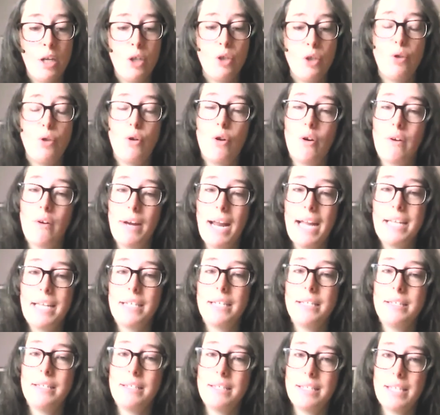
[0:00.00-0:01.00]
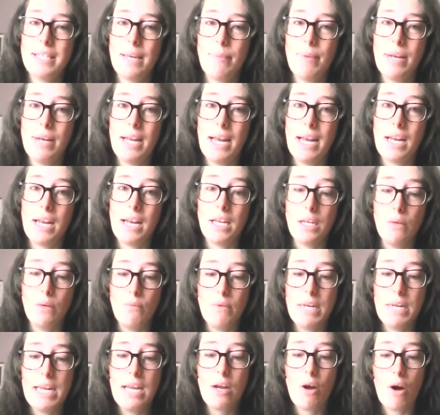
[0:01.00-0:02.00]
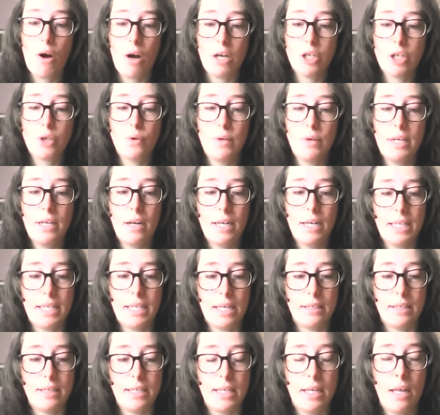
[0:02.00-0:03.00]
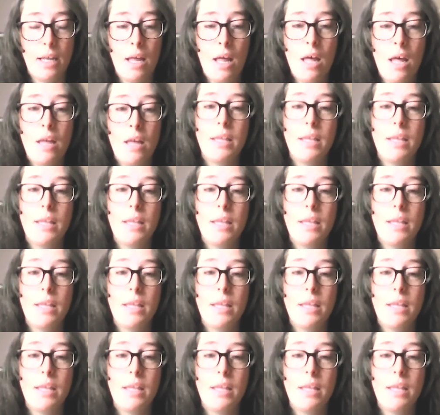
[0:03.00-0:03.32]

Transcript: to create and disseminate a unique Austrian identity